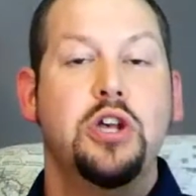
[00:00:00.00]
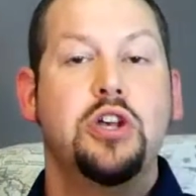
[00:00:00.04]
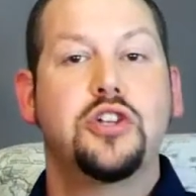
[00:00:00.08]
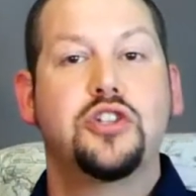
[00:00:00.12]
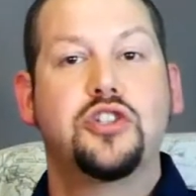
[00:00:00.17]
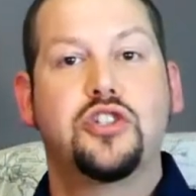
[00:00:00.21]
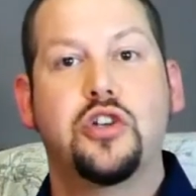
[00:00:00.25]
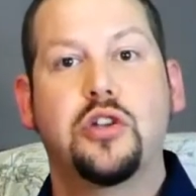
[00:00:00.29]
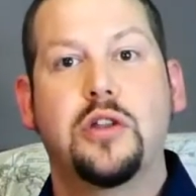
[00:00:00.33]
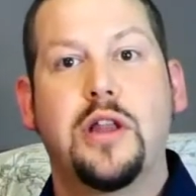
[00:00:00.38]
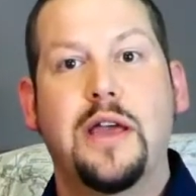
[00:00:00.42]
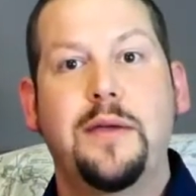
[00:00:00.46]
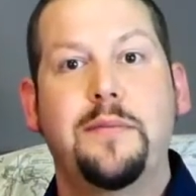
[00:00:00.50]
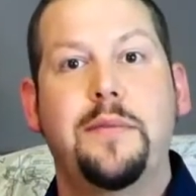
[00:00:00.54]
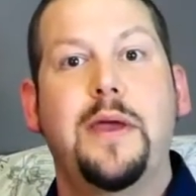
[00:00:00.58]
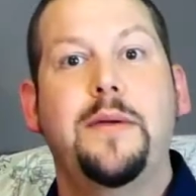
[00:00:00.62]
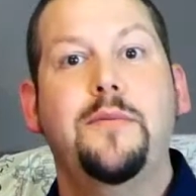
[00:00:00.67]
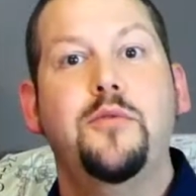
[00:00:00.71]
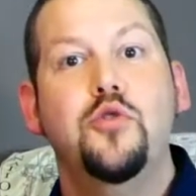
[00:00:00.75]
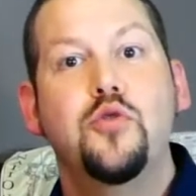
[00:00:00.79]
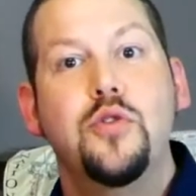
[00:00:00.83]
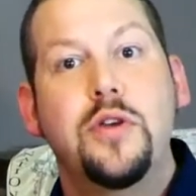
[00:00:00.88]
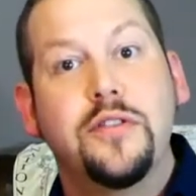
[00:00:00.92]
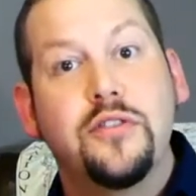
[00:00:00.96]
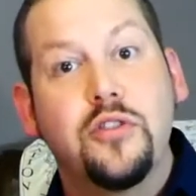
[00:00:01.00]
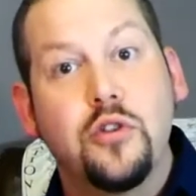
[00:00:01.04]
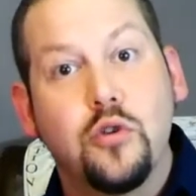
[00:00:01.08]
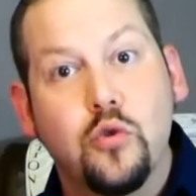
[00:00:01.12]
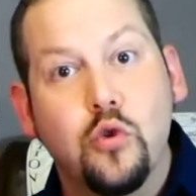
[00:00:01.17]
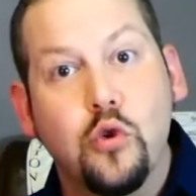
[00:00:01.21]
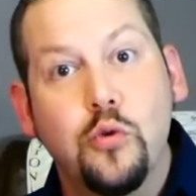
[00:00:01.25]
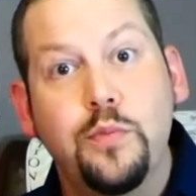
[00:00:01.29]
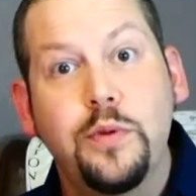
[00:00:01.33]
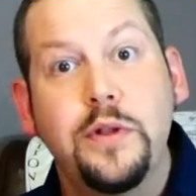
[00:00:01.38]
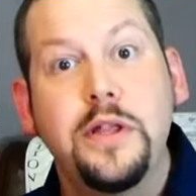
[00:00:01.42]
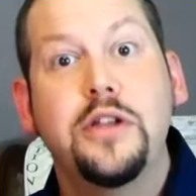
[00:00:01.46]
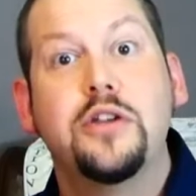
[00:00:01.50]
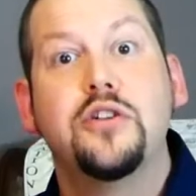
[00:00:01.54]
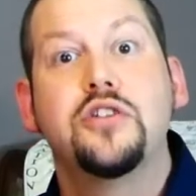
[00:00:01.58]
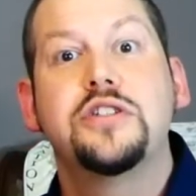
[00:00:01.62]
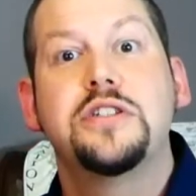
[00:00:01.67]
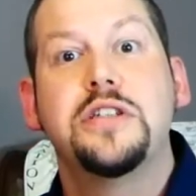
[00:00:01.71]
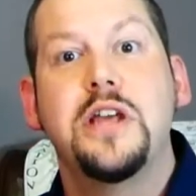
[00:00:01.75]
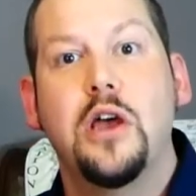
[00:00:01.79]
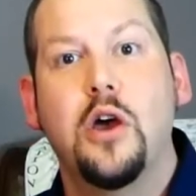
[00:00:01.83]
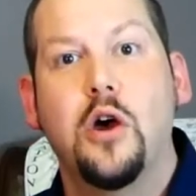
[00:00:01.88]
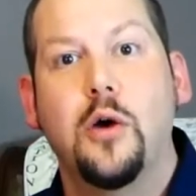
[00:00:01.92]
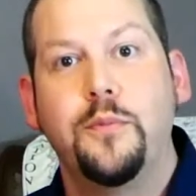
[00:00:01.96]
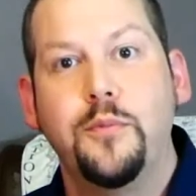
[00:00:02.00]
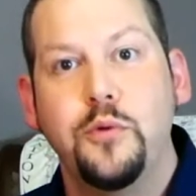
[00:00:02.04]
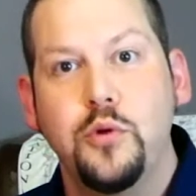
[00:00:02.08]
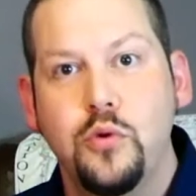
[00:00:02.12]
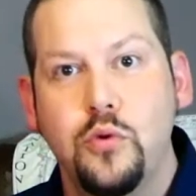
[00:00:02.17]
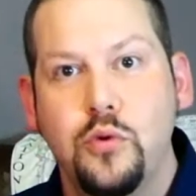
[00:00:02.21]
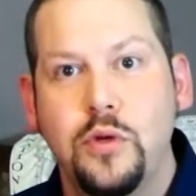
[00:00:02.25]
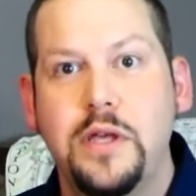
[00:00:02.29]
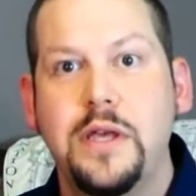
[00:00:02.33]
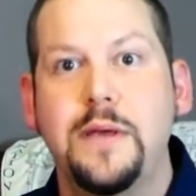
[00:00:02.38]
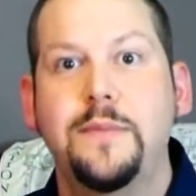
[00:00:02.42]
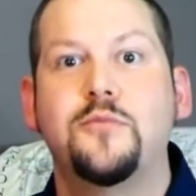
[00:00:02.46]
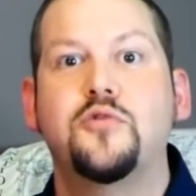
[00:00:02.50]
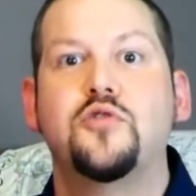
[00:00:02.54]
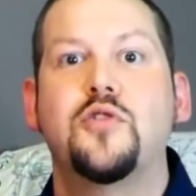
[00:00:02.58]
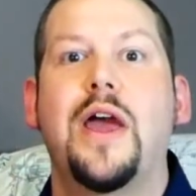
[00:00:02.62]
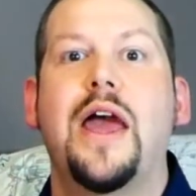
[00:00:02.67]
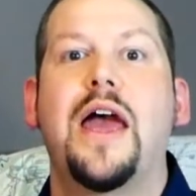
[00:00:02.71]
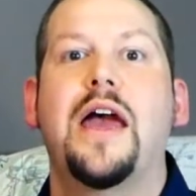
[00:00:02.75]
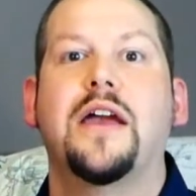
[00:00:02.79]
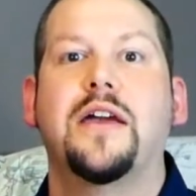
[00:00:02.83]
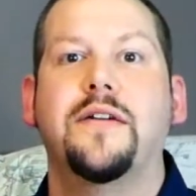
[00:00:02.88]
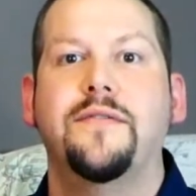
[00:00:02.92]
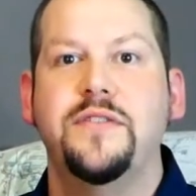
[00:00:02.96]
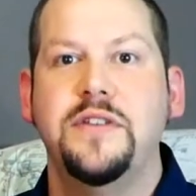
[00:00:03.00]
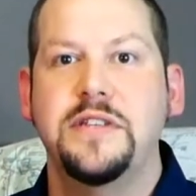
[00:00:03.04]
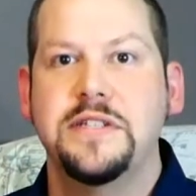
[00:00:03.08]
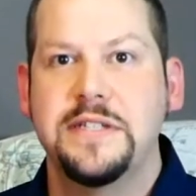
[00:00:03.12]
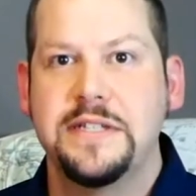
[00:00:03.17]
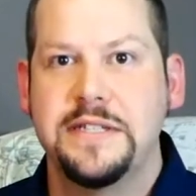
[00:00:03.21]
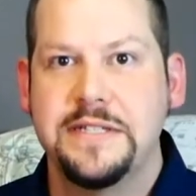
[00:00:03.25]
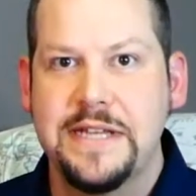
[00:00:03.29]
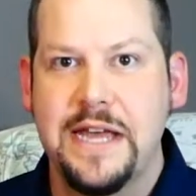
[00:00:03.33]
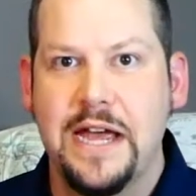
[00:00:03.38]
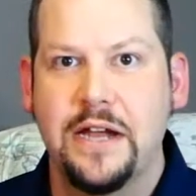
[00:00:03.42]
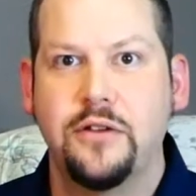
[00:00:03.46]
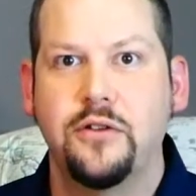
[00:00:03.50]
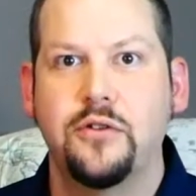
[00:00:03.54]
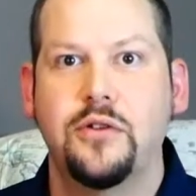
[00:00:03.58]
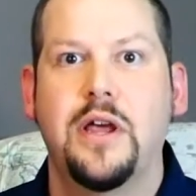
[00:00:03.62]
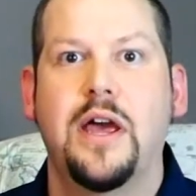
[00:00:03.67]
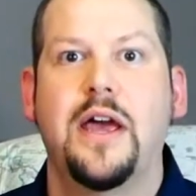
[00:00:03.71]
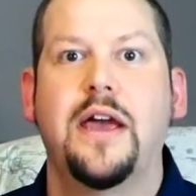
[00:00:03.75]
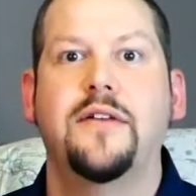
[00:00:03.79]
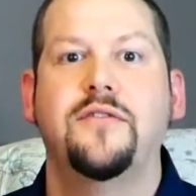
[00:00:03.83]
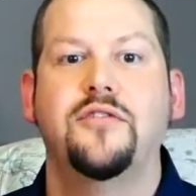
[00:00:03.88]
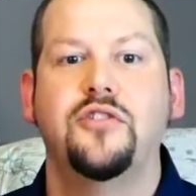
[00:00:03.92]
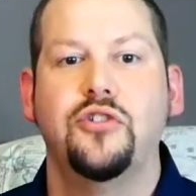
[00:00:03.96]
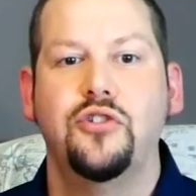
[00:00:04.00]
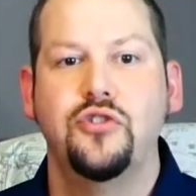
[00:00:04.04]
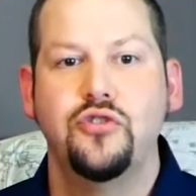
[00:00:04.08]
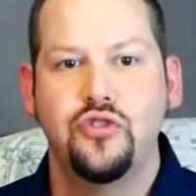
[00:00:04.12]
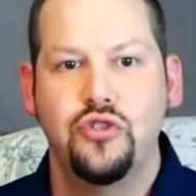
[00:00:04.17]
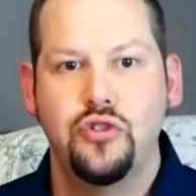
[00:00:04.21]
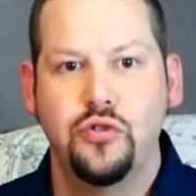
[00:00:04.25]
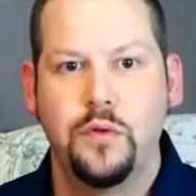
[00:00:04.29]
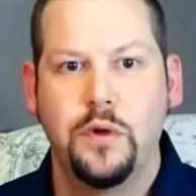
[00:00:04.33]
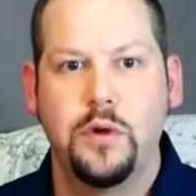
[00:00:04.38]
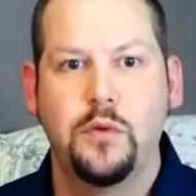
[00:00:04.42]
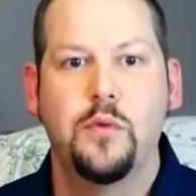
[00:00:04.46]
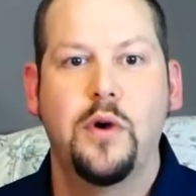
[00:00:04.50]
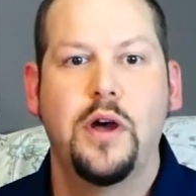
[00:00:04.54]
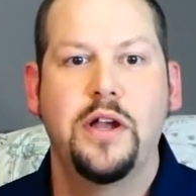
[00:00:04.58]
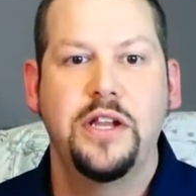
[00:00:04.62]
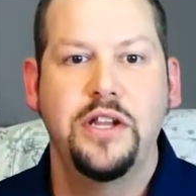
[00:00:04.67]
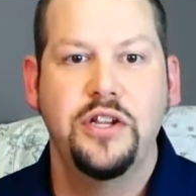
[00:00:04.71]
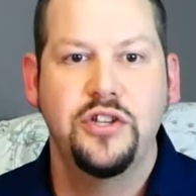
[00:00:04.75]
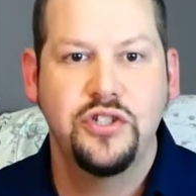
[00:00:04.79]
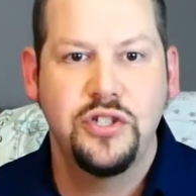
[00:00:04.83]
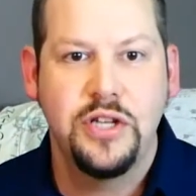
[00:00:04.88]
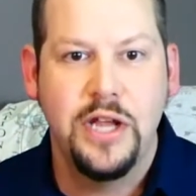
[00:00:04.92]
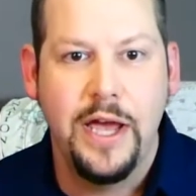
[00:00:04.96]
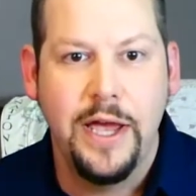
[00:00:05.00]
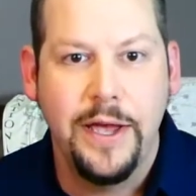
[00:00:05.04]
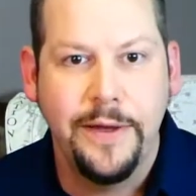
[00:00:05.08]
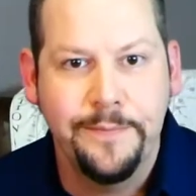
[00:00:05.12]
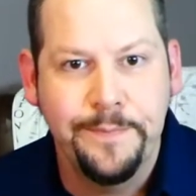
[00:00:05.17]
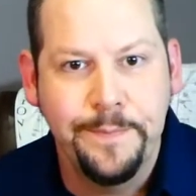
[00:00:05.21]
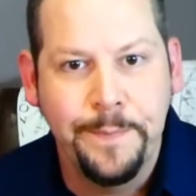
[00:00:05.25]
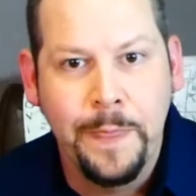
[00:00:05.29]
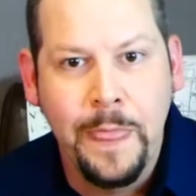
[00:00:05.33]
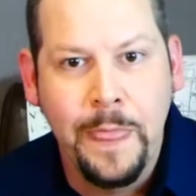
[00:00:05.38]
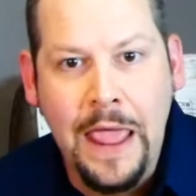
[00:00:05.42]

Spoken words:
So like maybe you get the group leaders to help you keep track of these X-Acto knives and who's doing what each day.